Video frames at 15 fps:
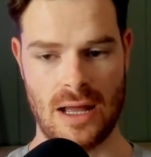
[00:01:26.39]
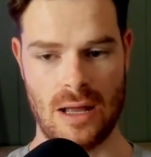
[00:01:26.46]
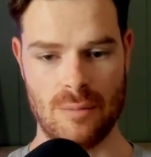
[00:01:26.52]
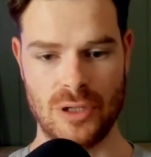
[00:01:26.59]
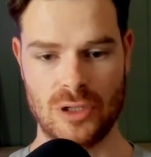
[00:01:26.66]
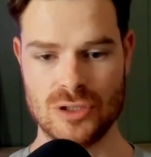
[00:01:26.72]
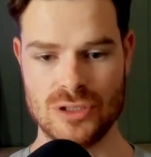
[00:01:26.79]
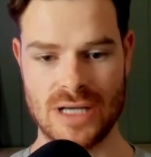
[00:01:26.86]

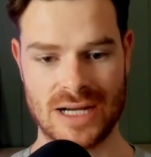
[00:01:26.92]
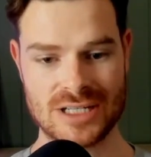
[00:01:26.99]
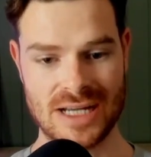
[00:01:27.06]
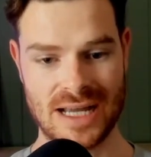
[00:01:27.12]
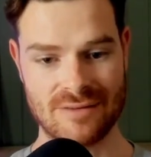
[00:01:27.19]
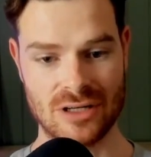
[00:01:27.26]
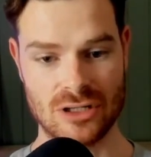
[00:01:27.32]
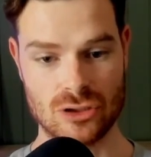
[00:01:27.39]
because you actually
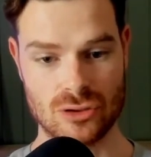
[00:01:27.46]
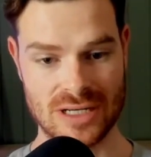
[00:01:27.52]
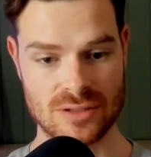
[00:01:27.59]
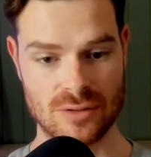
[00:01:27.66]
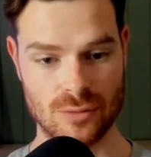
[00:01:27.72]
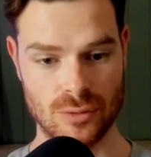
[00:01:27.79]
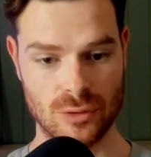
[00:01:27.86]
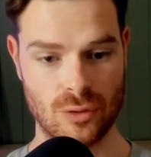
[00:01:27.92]
haven't addressed the
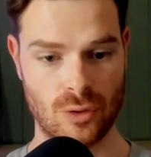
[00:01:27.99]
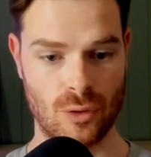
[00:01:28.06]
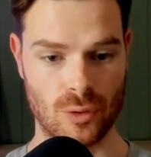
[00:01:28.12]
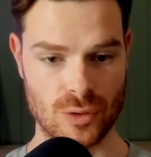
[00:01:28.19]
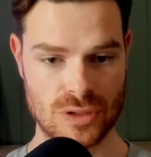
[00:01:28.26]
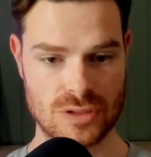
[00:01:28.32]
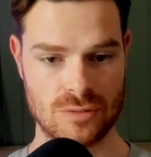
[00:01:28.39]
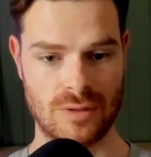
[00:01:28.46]
root
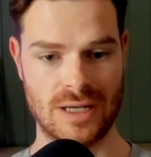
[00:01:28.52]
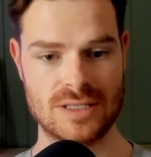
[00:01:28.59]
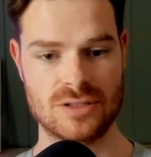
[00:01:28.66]
cause, right?